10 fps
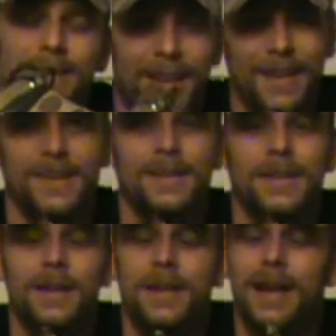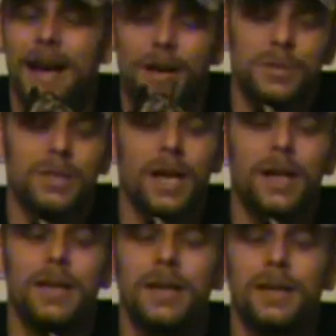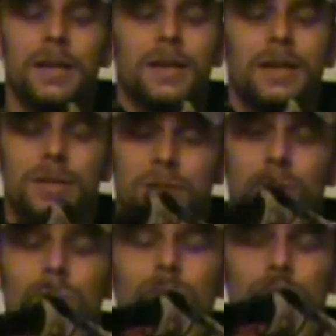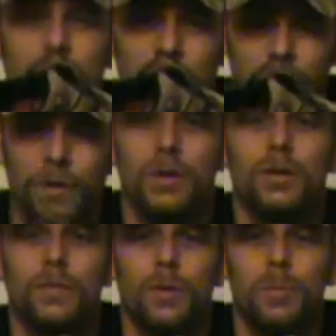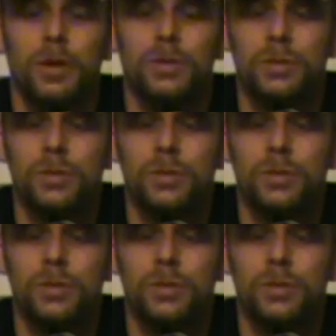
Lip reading: 10. Outstanding. So if you're going to look for a pair of